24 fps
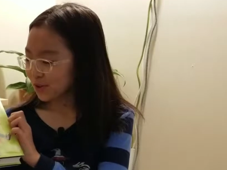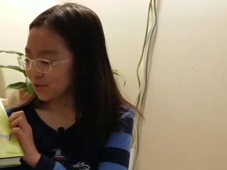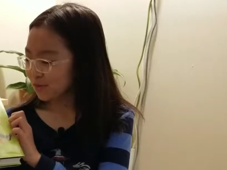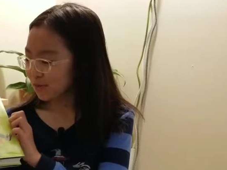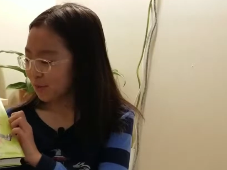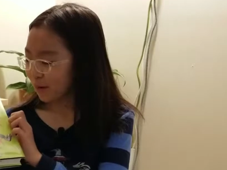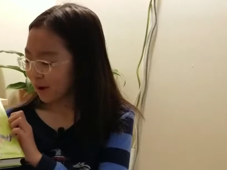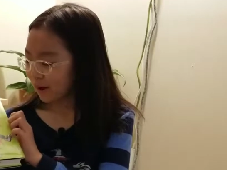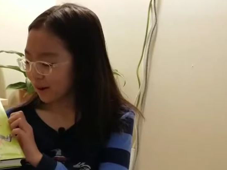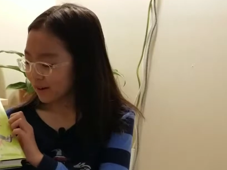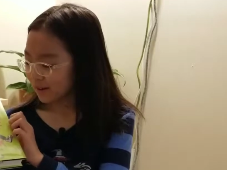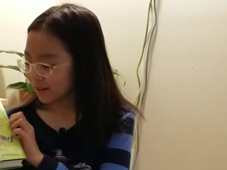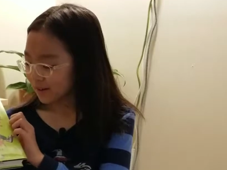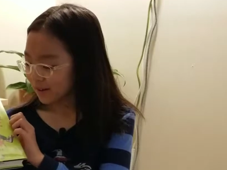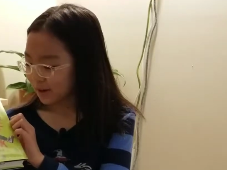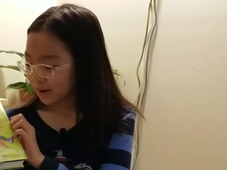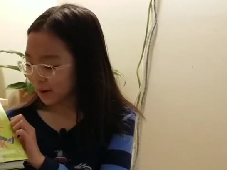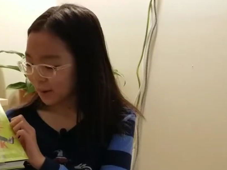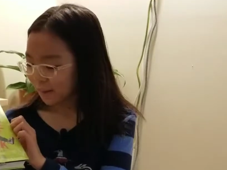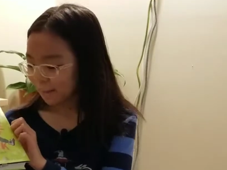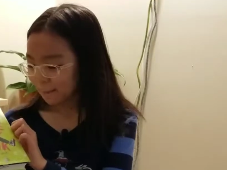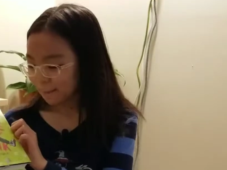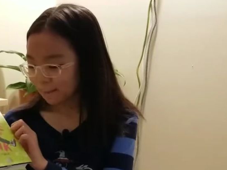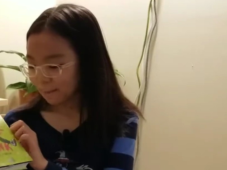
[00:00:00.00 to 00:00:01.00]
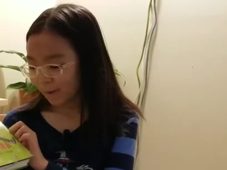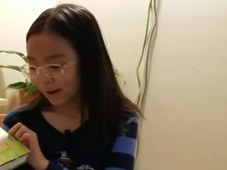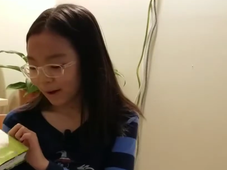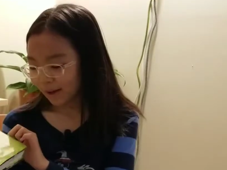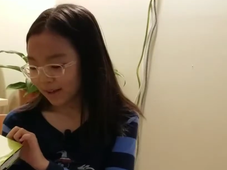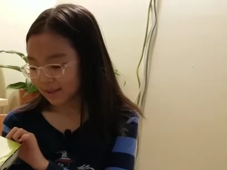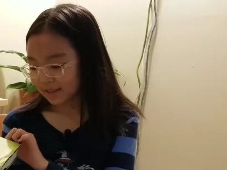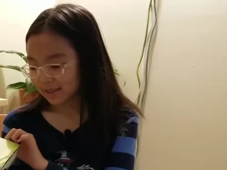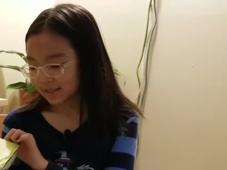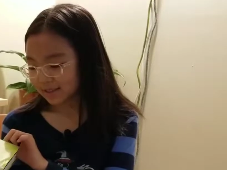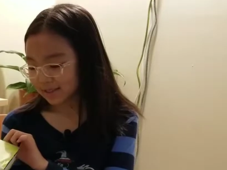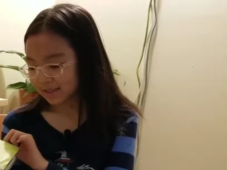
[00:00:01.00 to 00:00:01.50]
of Punk
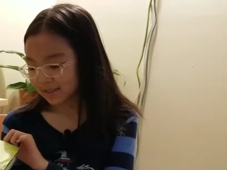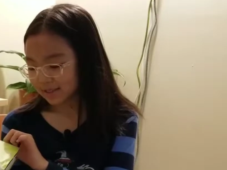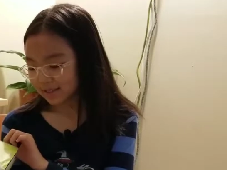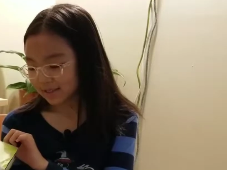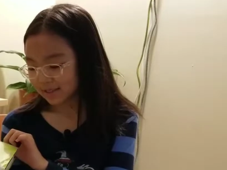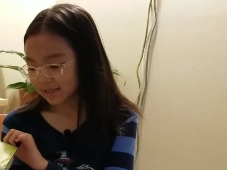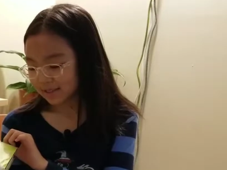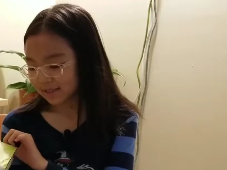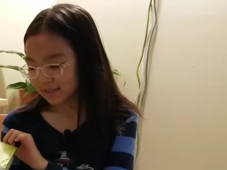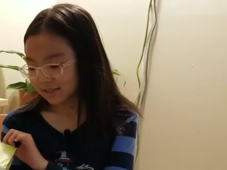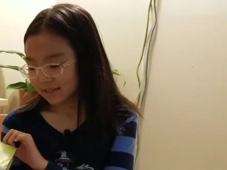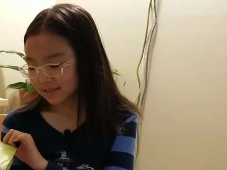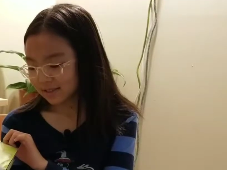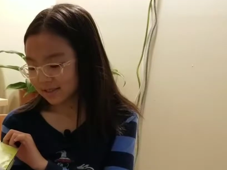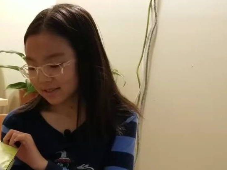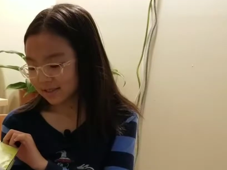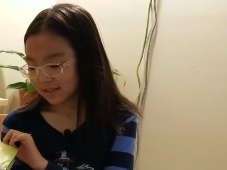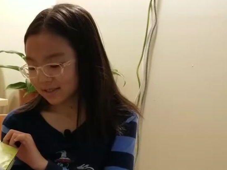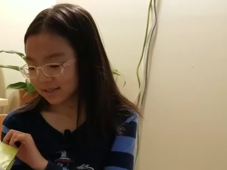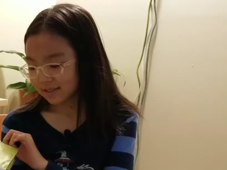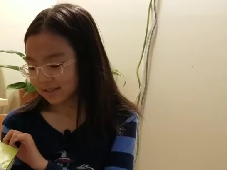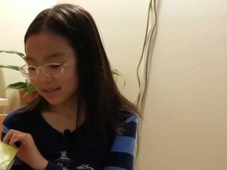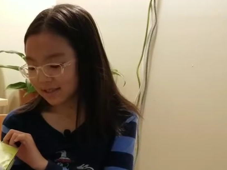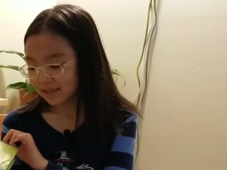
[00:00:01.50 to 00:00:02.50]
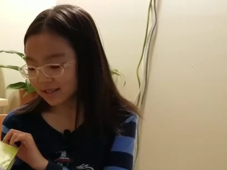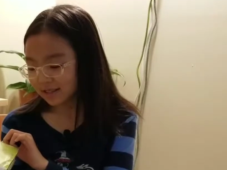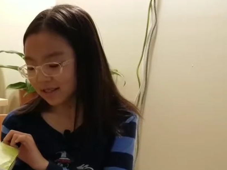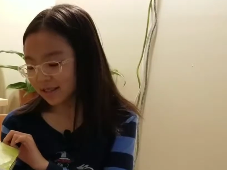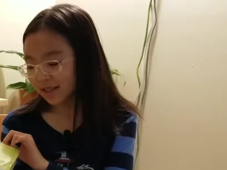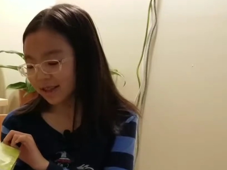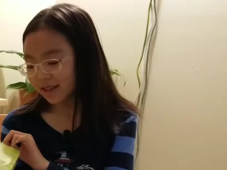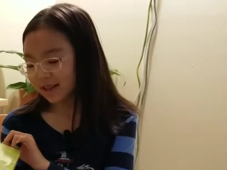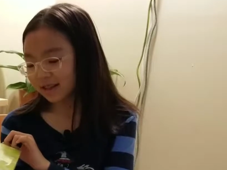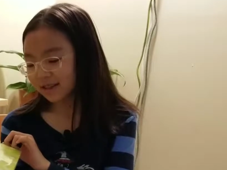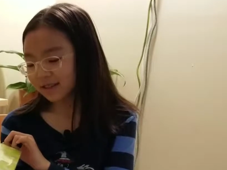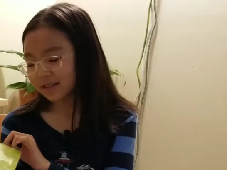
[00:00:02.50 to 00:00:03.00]
by
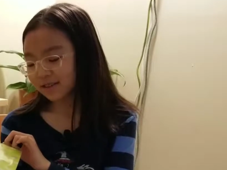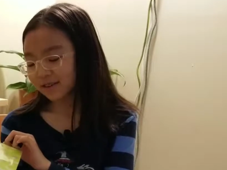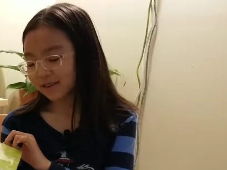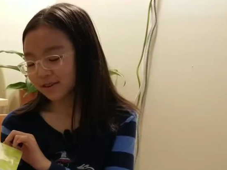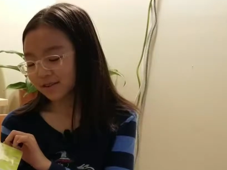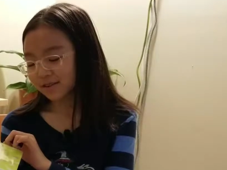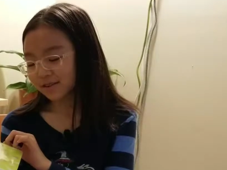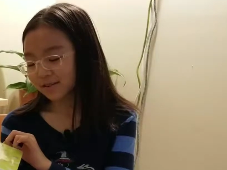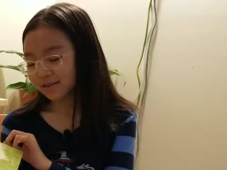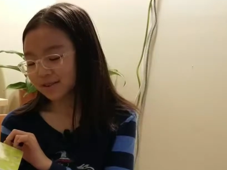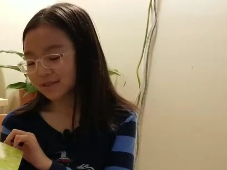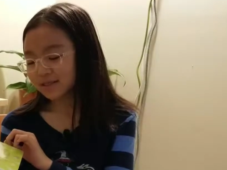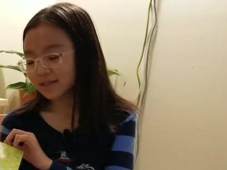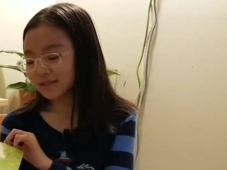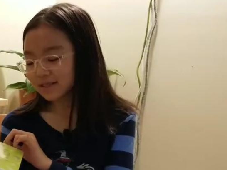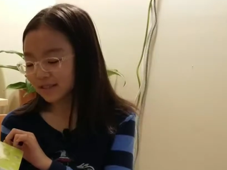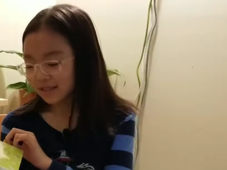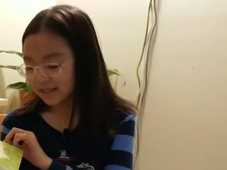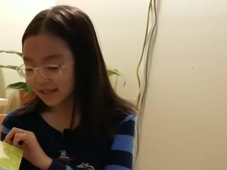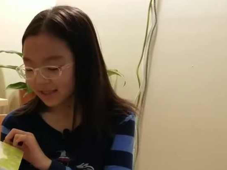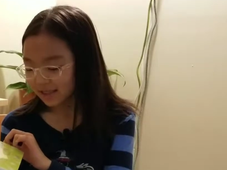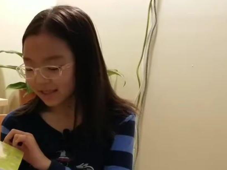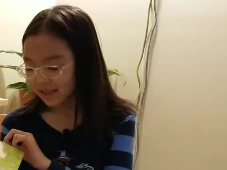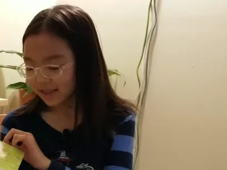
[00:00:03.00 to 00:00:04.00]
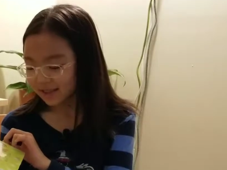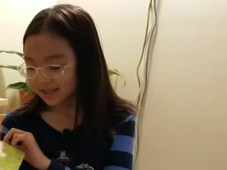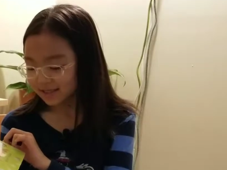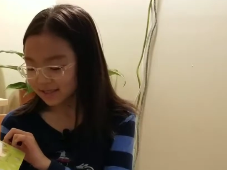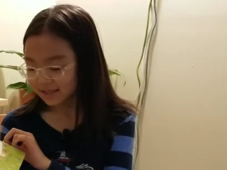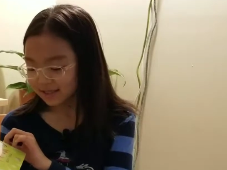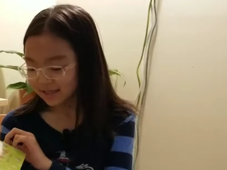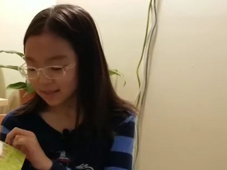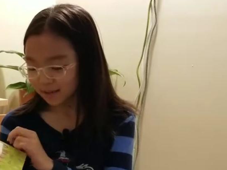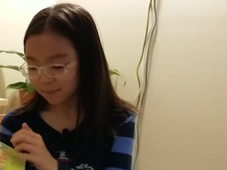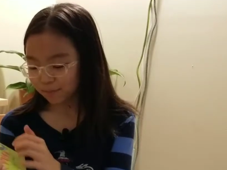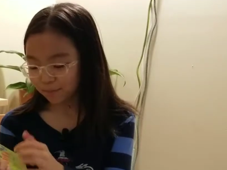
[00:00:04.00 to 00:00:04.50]
Celia no, Celia
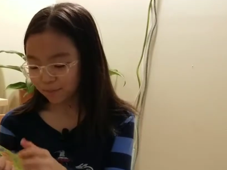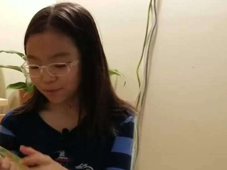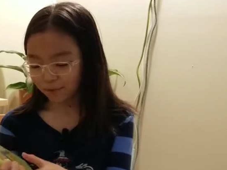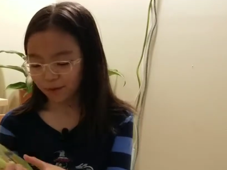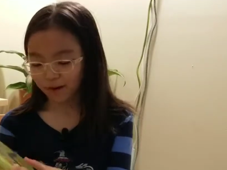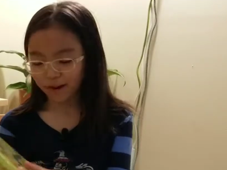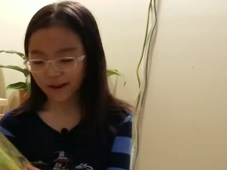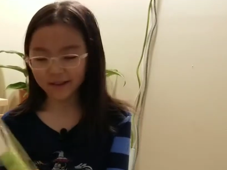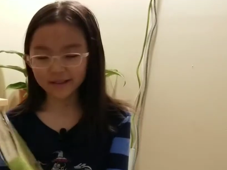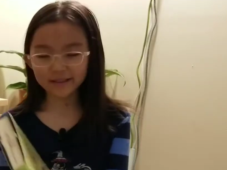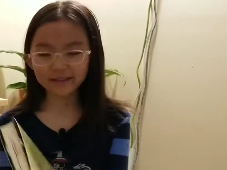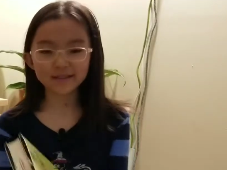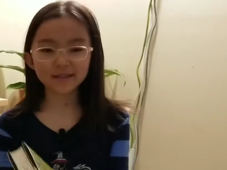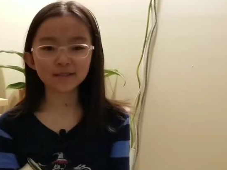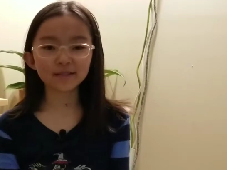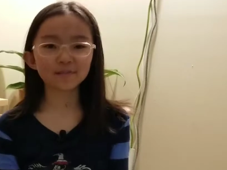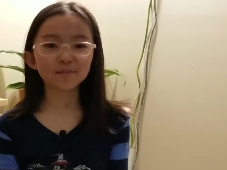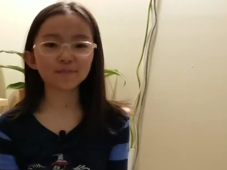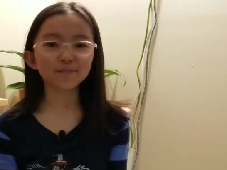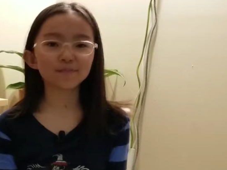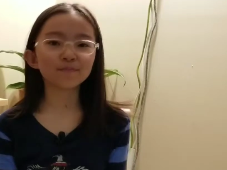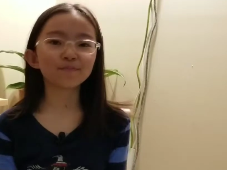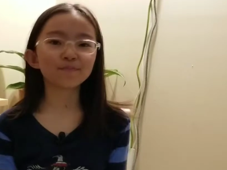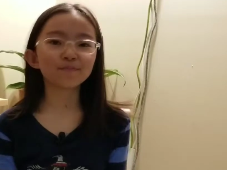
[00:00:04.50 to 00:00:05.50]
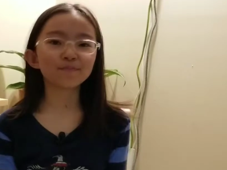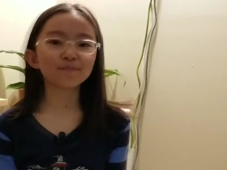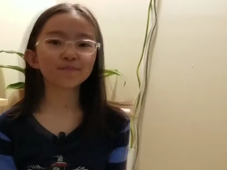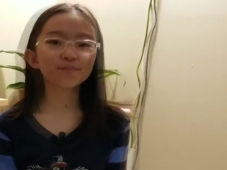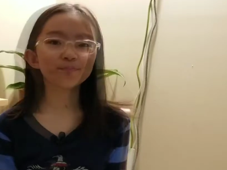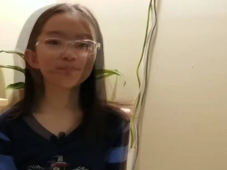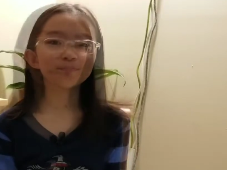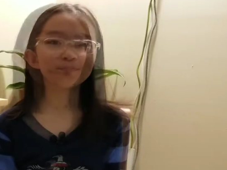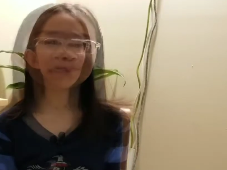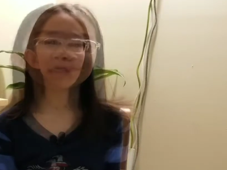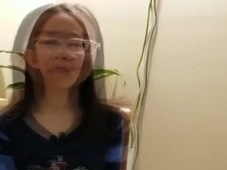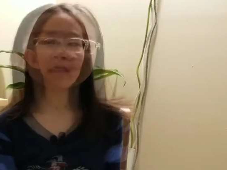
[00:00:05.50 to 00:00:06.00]
C. Perez.
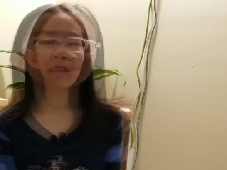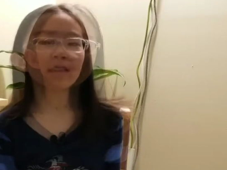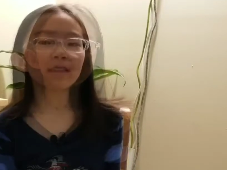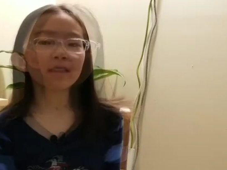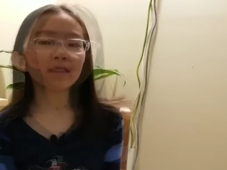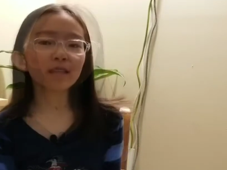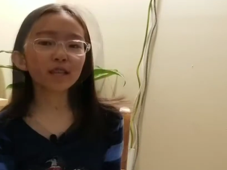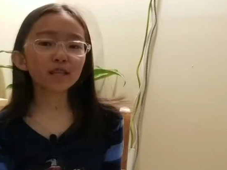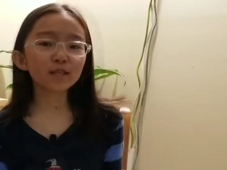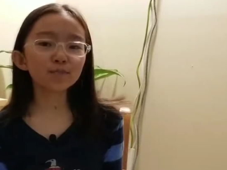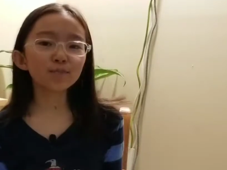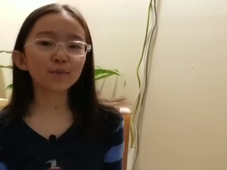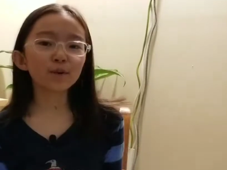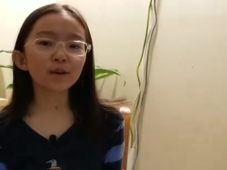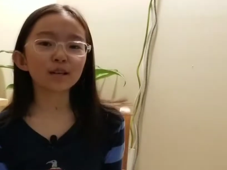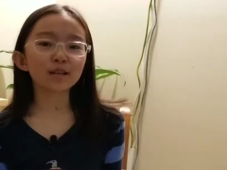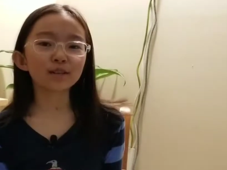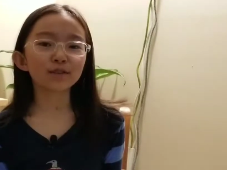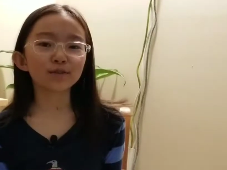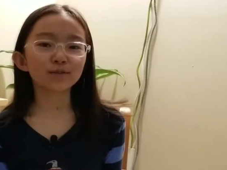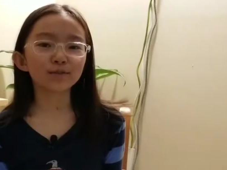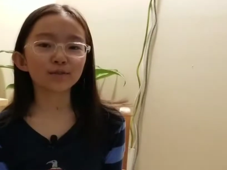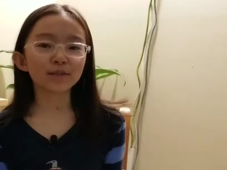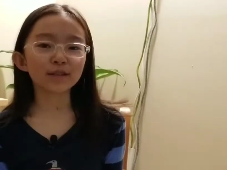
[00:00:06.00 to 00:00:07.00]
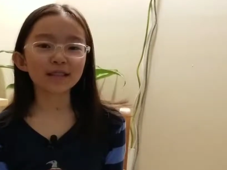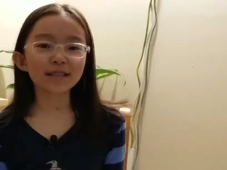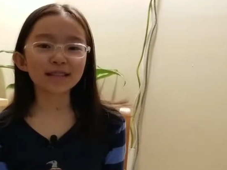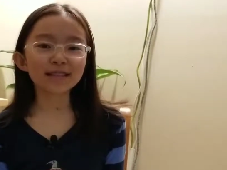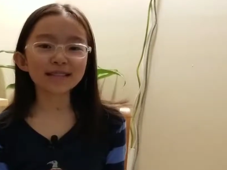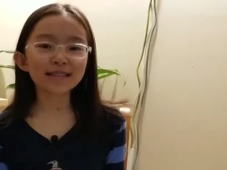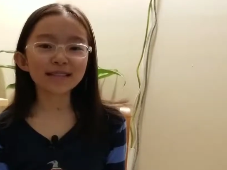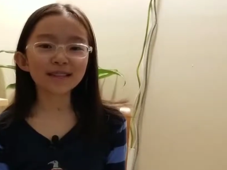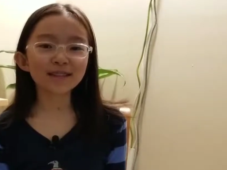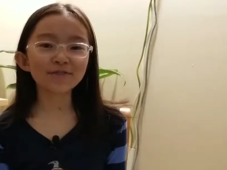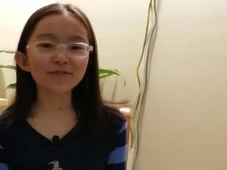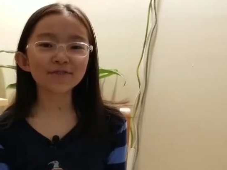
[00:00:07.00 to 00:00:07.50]
This book is a
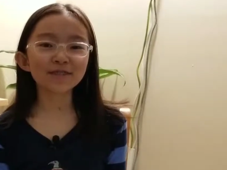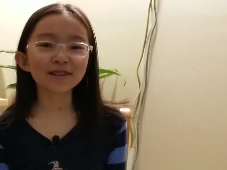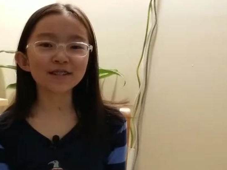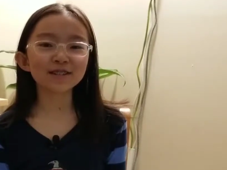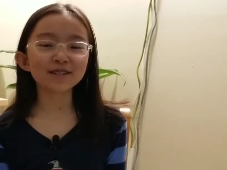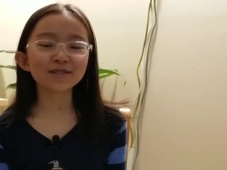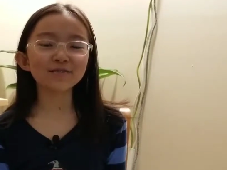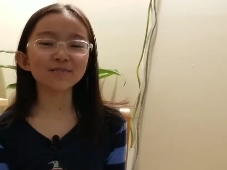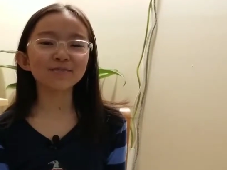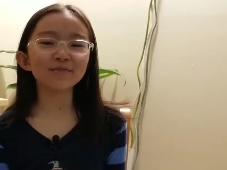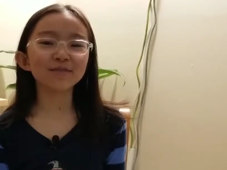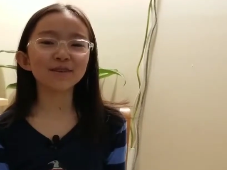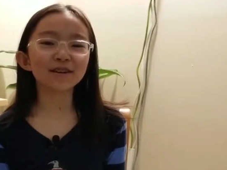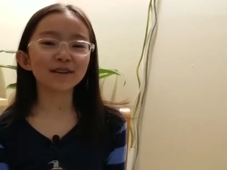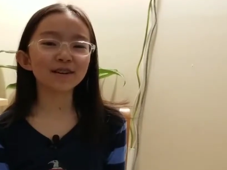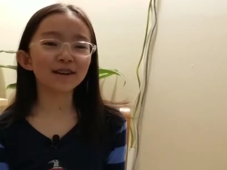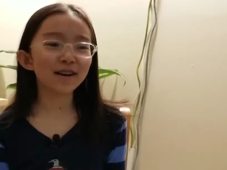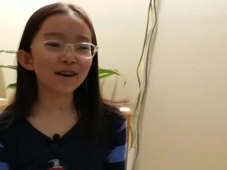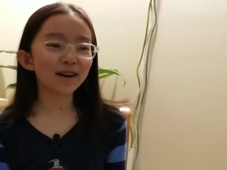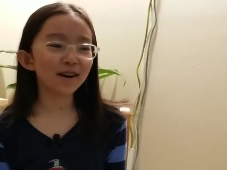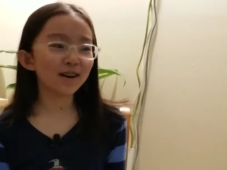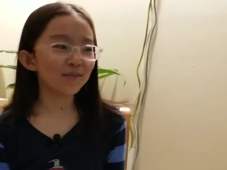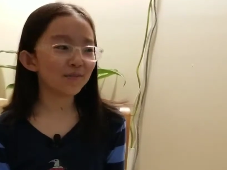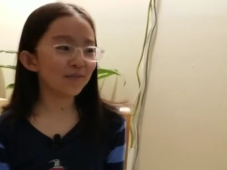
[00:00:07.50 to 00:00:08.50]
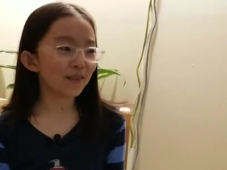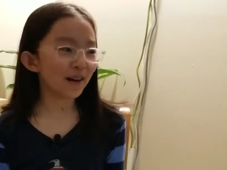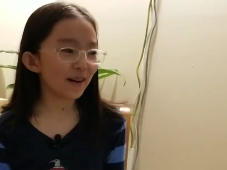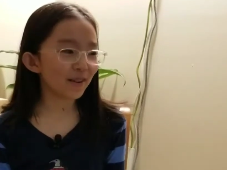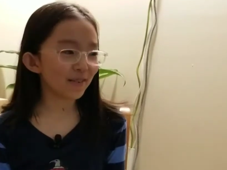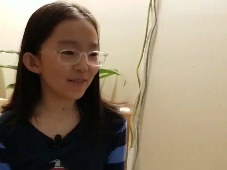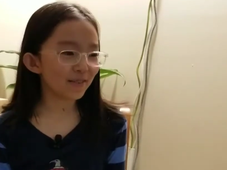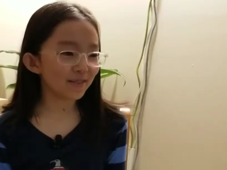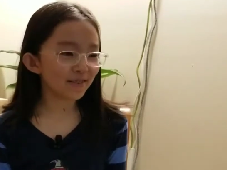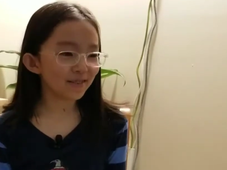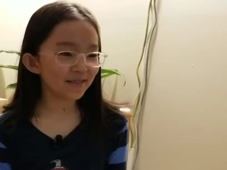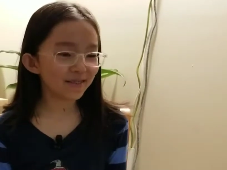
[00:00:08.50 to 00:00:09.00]
realistic fiction book
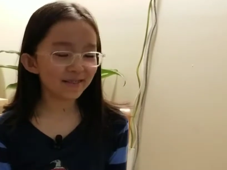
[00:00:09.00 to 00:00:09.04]
about